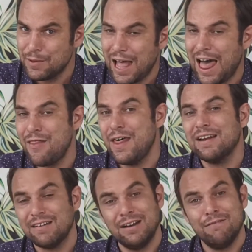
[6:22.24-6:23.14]
and
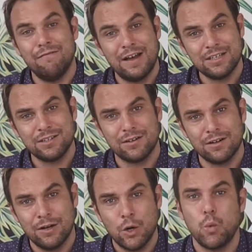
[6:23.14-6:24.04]
that
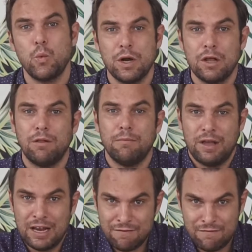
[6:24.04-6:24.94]
investor will
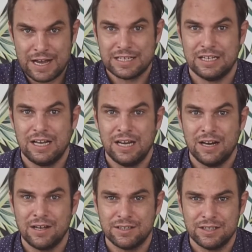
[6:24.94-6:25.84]
invest in
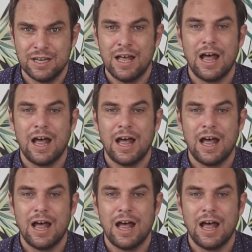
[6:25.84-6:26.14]
us,